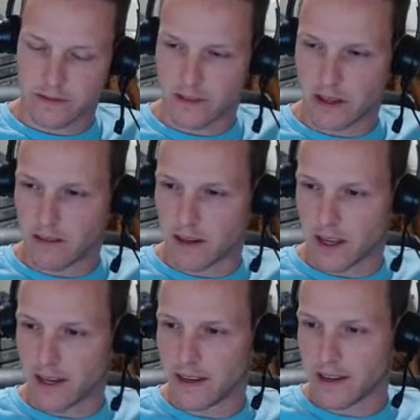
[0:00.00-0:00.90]
No, I
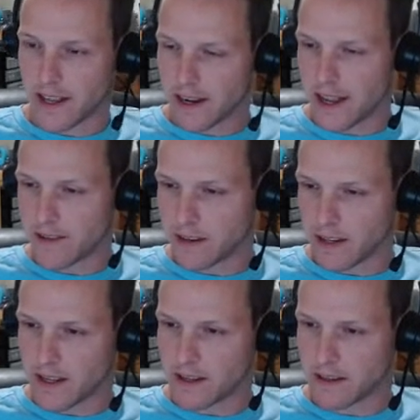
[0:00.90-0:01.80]
didn't have none of
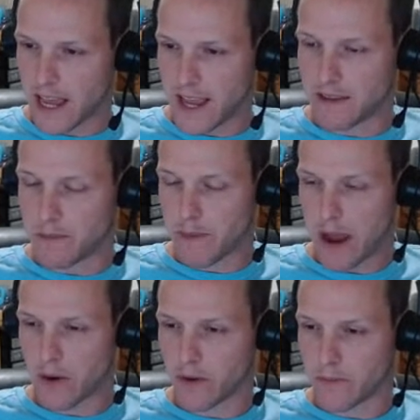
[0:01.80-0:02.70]
that. I had the
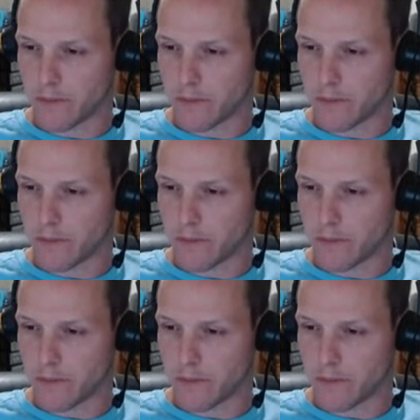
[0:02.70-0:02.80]
battery